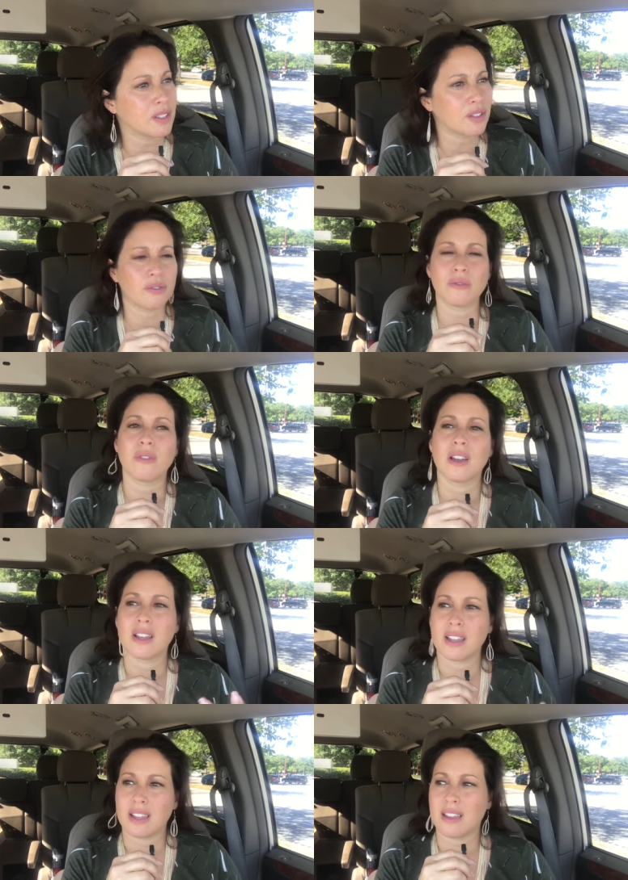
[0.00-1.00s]
too
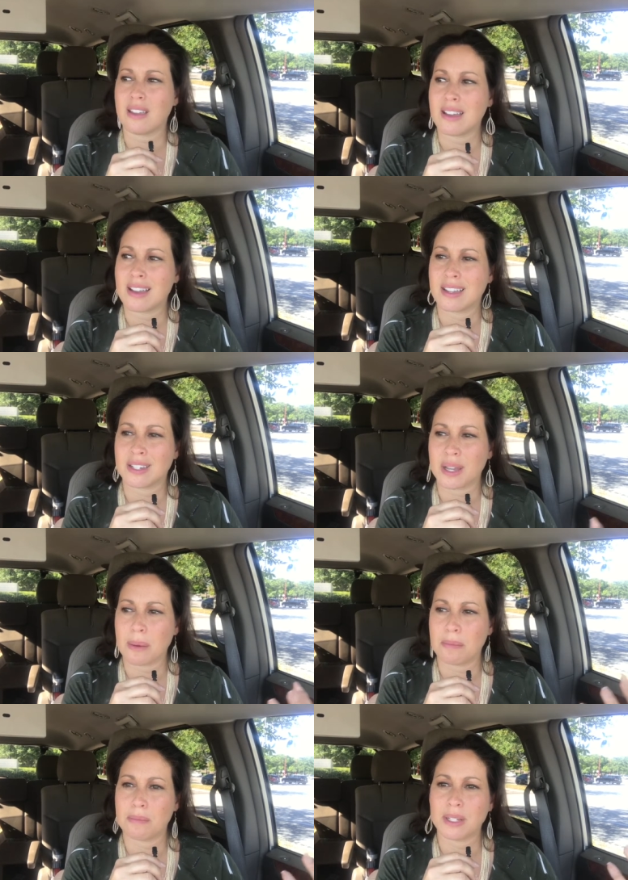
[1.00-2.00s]
and
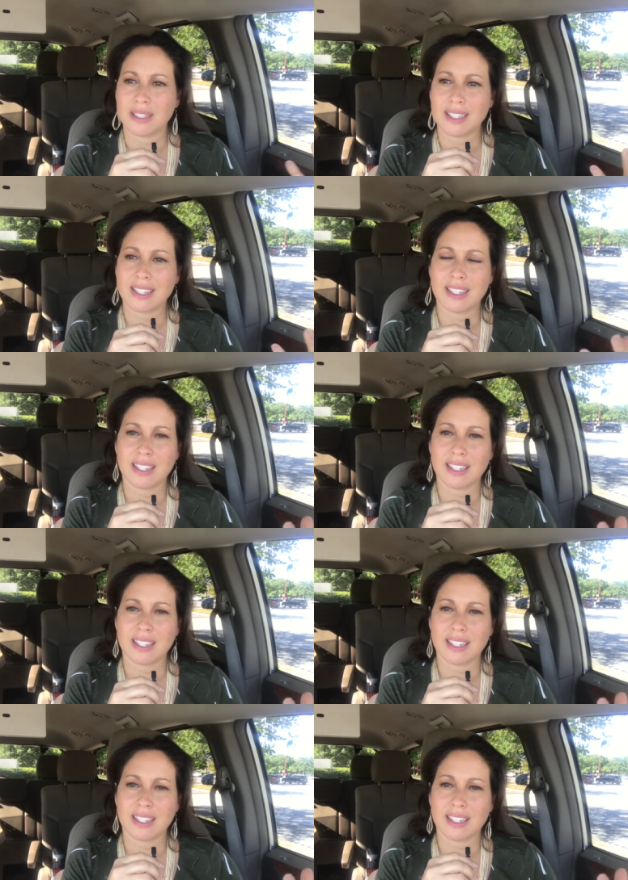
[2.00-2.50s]
but to